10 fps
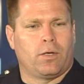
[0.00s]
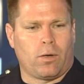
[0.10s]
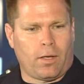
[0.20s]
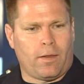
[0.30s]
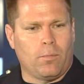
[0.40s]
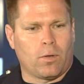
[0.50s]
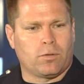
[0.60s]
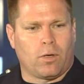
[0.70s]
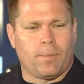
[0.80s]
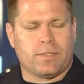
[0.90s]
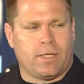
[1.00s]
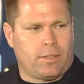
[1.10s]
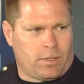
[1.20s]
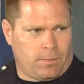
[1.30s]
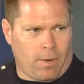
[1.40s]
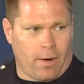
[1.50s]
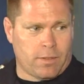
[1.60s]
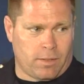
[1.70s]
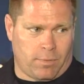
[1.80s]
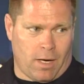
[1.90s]
Currently, the moratorium is set to expire in
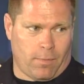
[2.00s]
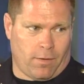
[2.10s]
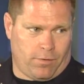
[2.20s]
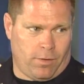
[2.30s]
September of